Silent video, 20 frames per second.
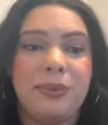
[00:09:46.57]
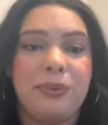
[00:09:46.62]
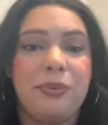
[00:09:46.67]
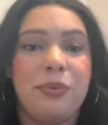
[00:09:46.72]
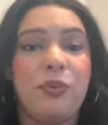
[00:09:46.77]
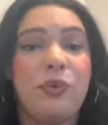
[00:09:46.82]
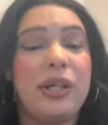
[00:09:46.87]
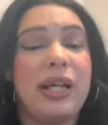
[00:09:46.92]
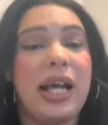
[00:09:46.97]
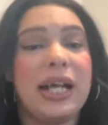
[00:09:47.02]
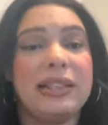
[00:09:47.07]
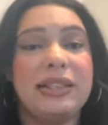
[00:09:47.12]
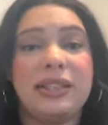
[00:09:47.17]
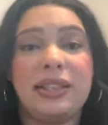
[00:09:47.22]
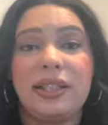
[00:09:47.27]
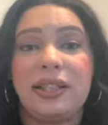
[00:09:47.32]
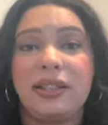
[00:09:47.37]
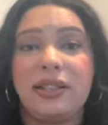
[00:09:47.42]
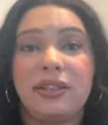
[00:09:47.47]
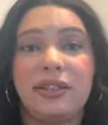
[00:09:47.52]
We got
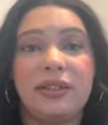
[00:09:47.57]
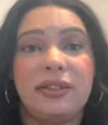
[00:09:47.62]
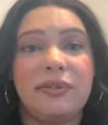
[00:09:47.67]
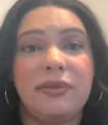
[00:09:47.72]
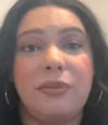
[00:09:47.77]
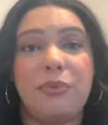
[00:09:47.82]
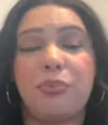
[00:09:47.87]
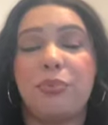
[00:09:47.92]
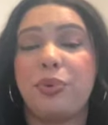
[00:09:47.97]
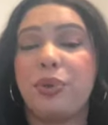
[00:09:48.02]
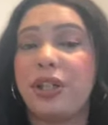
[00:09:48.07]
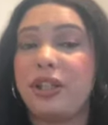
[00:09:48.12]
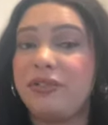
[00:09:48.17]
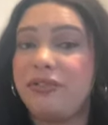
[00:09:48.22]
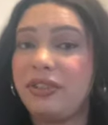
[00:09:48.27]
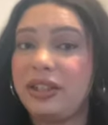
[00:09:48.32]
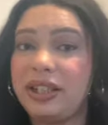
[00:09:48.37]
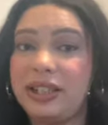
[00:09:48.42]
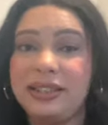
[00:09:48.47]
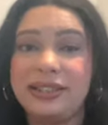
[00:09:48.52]
to
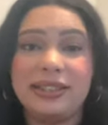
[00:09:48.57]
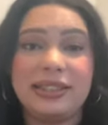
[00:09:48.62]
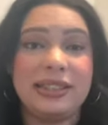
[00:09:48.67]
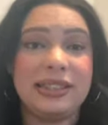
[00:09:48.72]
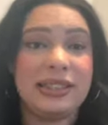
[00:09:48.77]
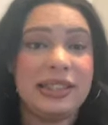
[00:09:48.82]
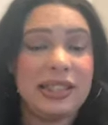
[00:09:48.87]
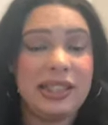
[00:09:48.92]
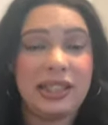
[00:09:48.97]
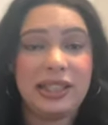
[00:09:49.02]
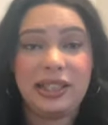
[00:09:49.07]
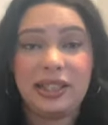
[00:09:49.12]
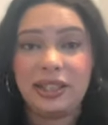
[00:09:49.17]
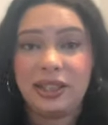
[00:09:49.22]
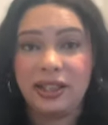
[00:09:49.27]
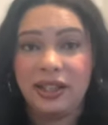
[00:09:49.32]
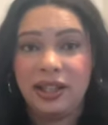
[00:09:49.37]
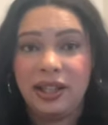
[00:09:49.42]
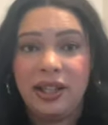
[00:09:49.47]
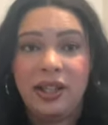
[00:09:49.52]
briefly
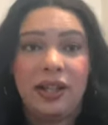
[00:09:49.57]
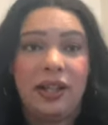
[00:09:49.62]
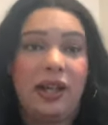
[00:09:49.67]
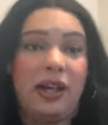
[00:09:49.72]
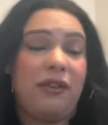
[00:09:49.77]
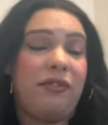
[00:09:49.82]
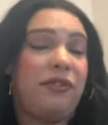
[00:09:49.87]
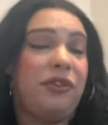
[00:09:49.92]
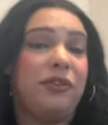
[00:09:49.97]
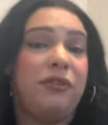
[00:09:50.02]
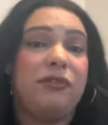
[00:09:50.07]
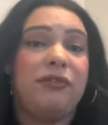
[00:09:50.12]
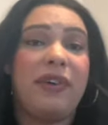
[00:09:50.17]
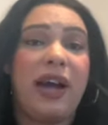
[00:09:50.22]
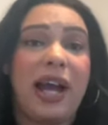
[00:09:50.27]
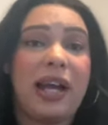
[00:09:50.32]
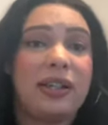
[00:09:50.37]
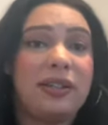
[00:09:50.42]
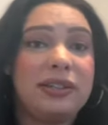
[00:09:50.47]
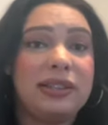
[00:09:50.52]
see a few
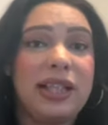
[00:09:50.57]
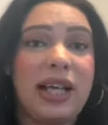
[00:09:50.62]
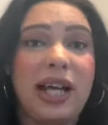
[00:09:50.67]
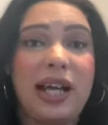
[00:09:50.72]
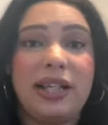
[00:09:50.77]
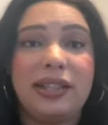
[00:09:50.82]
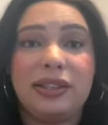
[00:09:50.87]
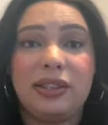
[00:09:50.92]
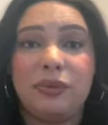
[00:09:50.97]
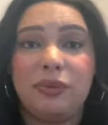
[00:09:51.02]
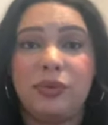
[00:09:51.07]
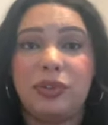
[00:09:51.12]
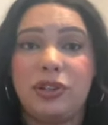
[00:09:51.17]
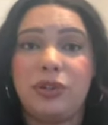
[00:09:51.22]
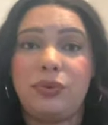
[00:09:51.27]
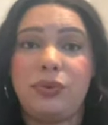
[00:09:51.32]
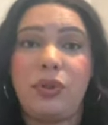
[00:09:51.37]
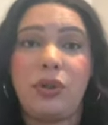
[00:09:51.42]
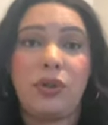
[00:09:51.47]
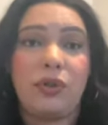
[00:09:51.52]
vital signs and what's
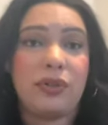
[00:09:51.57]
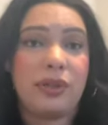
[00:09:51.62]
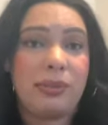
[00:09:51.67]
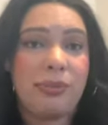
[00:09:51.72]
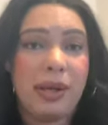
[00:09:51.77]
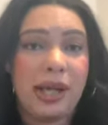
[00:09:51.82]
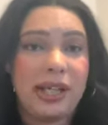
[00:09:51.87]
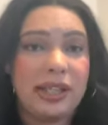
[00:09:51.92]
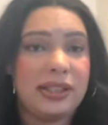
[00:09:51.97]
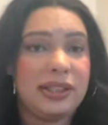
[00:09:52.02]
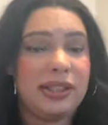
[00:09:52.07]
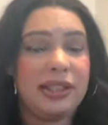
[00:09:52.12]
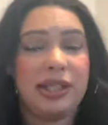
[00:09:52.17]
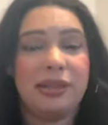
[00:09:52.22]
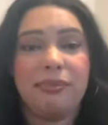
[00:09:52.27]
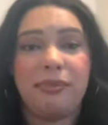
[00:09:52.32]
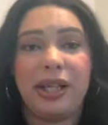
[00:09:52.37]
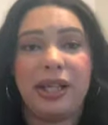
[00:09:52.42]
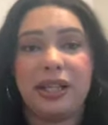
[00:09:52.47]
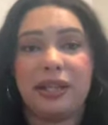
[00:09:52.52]
wrong with the patient, their
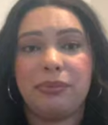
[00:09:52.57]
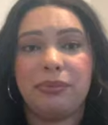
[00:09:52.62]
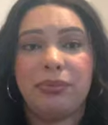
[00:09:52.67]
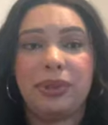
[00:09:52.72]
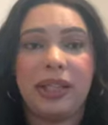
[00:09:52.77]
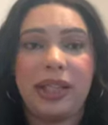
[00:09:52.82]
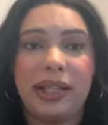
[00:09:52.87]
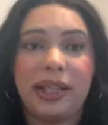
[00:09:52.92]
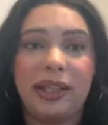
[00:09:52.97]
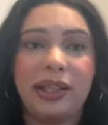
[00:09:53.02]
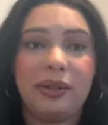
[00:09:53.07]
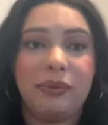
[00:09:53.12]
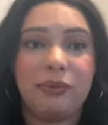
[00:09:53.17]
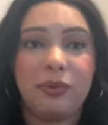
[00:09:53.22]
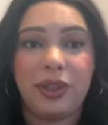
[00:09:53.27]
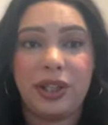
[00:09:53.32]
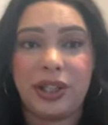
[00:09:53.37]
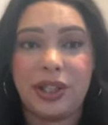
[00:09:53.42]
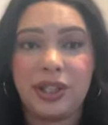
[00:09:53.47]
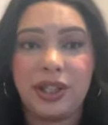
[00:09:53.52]
main complaint, and
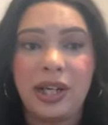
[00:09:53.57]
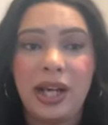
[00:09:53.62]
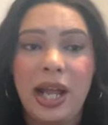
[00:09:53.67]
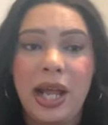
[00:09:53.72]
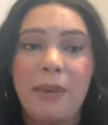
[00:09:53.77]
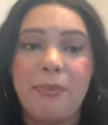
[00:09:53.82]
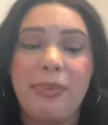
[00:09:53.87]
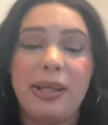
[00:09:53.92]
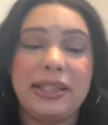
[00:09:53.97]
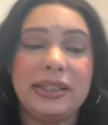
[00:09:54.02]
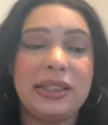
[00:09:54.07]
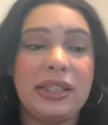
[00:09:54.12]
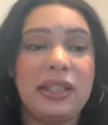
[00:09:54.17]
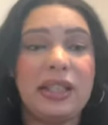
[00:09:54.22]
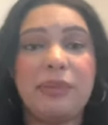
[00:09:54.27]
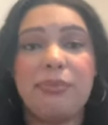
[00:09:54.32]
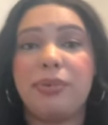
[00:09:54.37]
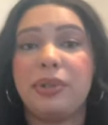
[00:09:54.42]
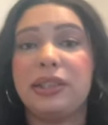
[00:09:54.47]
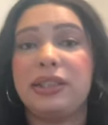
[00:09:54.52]
we're basically
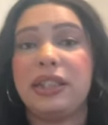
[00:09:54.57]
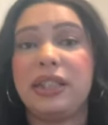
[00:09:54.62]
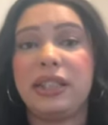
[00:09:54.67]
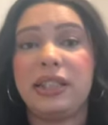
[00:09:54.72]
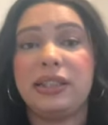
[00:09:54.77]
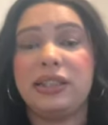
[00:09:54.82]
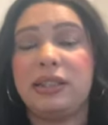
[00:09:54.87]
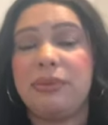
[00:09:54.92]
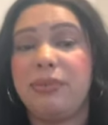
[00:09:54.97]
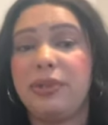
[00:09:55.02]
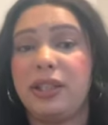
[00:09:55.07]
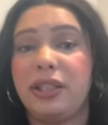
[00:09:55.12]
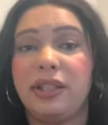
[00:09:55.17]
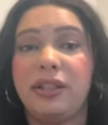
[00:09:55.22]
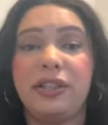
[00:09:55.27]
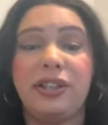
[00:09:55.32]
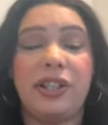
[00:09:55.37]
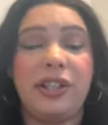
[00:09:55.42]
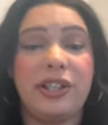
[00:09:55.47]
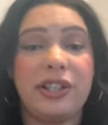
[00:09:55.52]
pretending to be the
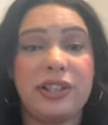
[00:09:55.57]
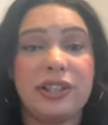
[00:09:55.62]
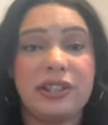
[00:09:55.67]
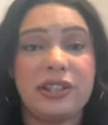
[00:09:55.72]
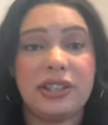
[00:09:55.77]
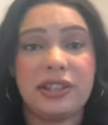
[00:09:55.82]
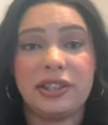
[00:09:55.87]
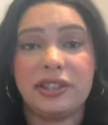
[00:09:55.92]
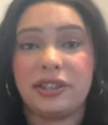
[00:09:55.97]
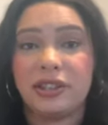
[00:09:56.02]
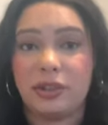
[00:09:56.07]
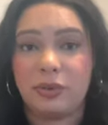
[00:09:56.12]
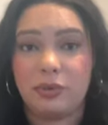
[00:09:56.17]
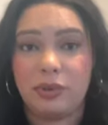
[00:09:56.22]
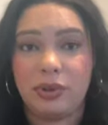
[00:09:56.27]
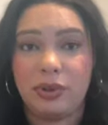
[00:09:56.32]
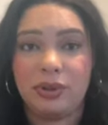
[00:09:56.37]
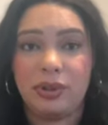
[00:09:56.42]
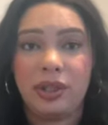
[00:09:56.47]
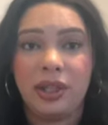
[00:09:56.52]
nurse or
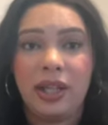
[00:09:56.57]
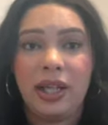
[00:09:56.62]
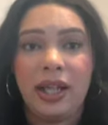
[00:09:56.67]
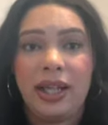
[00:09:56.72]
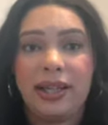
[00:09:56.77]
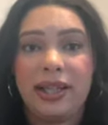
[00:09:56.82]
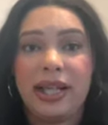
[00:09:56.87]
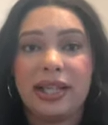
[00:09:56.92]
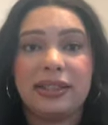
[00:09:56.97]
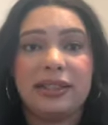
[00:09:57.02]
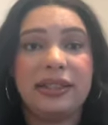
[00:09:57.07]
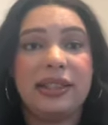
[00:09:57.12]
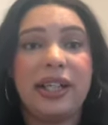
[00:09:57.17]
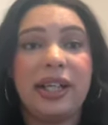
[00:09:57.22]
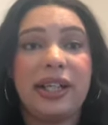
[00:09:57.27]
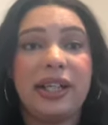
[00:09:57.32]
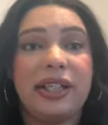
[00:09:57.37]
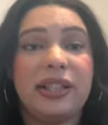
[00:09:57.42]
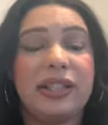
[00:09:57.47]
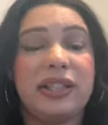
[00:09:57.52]
someone that's
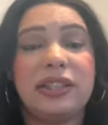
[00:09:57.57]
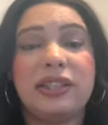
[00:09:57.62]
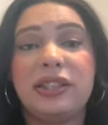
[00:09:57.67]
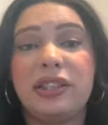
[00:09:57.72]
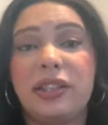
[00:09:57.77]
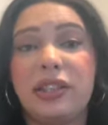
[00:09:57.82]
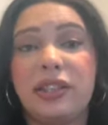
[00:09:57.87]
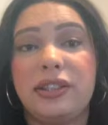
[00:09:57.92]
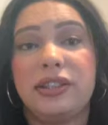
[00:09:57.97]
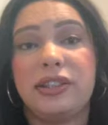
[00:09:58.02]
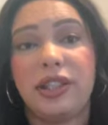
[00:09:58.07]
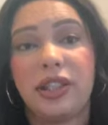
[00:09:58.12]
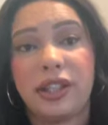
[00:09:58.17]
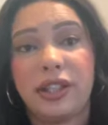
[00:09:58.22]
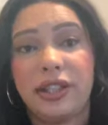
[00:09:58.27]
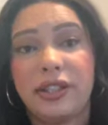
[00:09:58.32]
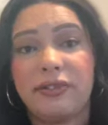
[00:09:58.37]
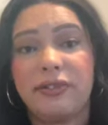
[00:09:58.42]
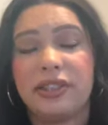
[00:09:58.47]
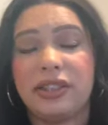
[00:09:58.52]
there just to
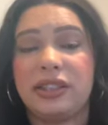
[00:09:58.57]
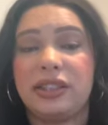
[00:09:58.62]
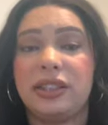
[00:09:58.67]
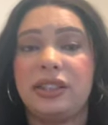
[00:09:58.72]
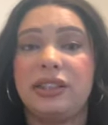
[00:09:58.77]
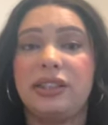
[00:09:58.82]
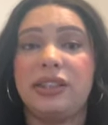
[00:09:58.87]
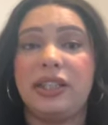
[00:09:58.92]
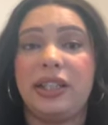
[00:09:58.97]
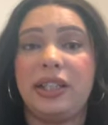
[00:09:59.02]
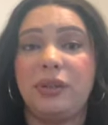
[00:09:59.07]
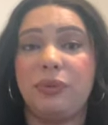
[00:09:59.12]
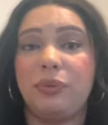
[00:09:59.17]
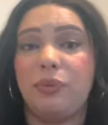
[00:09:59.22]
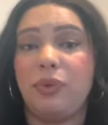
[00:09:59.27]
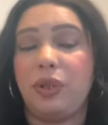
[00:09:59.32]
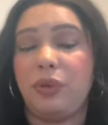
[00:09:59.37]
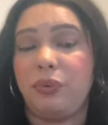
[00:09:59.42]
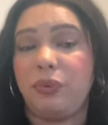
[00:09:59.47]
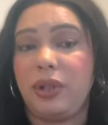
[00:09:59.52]
observe, just to see
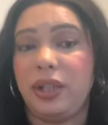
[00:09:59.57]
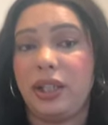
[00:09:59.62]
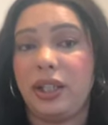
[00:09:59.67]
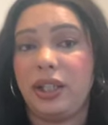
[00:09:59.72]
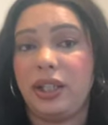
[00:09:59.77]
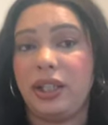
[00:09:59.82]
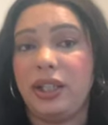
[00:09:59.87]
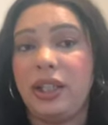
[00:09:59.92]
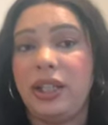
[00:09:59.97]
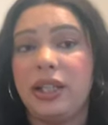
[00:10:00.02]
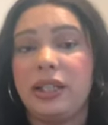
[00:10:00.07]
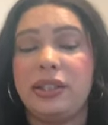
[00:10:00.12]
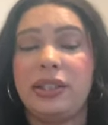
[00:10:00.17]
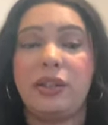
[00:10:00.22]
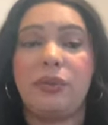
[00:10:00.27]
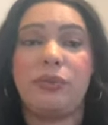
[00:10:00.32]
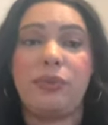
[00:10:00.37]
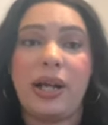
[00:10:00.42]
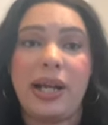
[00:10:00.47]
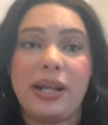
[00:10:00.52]
what we did
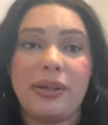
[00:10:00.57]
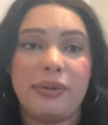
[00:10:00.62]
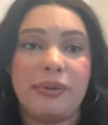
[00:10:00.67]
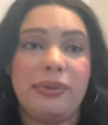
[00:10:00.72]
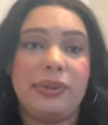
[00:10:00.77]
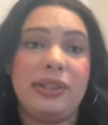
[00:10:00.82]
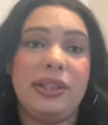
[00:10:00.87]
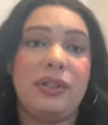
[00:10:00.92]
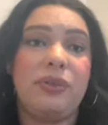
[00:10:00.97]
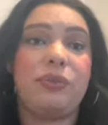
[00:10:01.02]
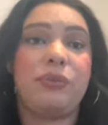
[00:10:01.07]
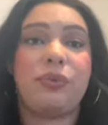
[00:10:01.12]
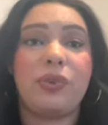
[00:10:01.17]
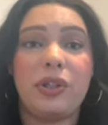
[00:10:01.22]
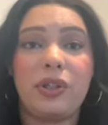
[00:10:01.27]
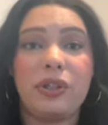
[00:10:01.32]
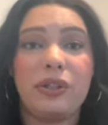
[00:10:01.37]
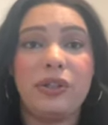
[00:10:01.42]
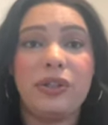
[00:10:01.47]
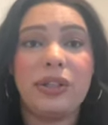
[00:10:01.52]
right, what we did
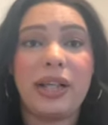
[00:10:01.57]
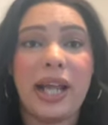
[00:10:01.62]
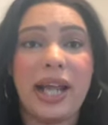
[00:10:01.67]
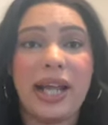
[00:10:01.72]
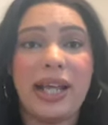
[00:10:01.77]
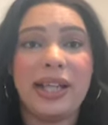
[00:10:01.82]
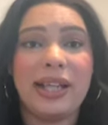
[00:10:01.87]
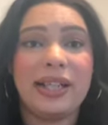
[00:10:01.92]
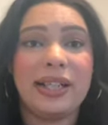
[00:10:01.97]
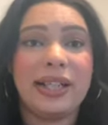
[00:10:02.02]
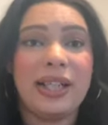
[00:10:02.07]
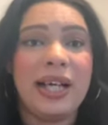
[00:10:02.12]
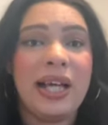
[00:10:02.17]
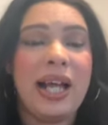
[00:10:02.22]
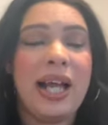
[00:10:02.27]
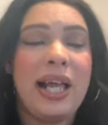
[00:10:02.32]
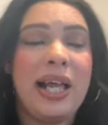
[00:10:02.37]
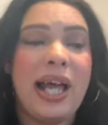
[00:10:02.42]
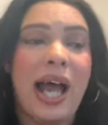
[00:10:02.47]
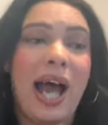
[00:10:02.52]
wrong. And
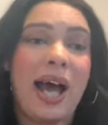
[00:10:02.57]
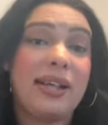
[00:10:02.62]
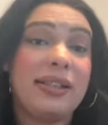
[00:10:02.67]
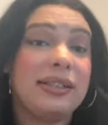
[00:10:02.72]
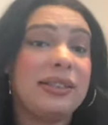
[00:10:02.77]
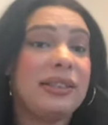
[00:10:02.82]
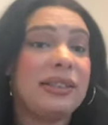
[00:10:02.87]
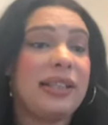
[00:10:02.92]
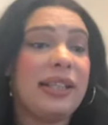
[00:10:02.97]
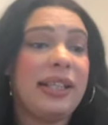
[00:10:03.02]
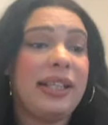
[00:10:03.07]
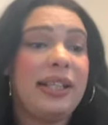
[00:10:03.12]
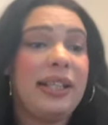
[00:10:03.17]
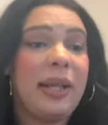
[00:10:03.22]
honestly,